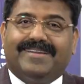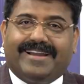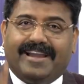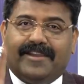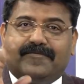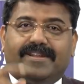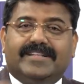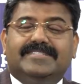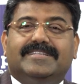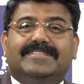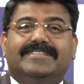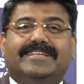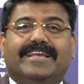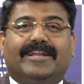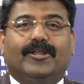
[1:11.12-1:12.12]
Hi friends,
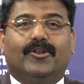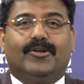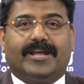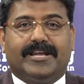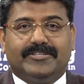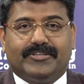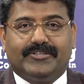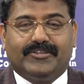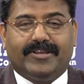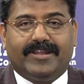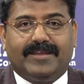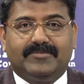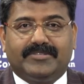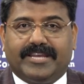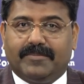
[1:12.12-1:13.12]
this is Agnelo Rajesh here.
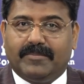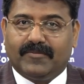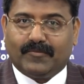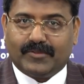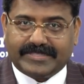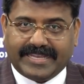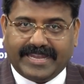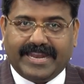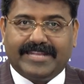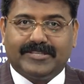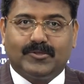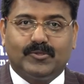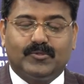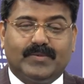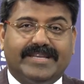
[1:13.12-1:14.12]
I'm Chairman for St.
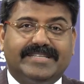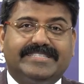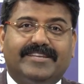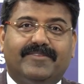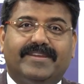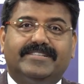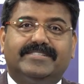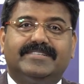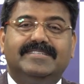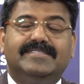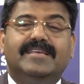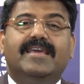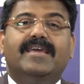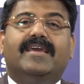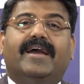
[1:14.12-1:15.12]
Angelo's VNCT
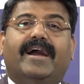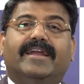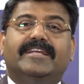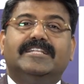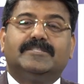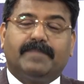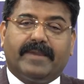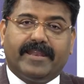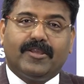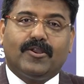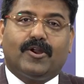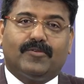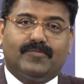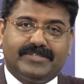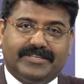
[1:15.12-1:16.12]
Ventures, and Inspiring
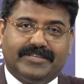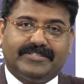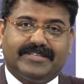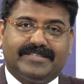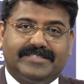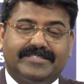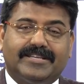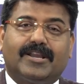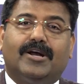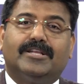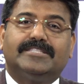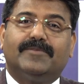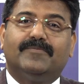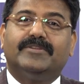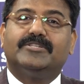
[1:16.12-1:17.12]
Conversations is a
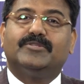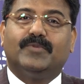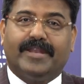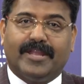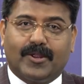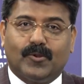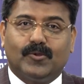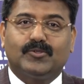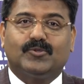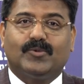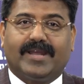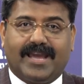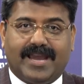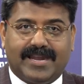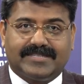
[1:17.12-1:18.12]
concept which is very close to
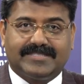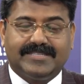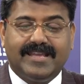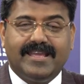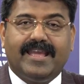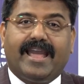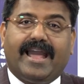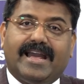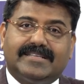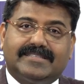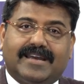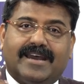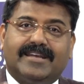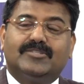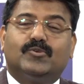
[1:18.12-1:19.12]
our hearts as
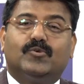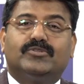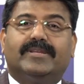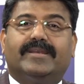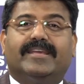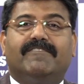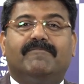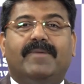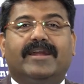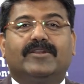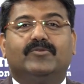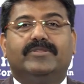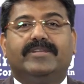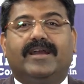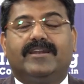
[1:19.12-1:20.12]
our social give back
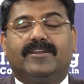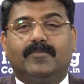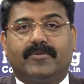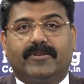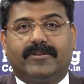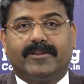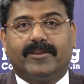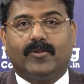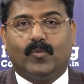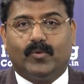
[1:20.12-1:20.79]
to the entrepreneurial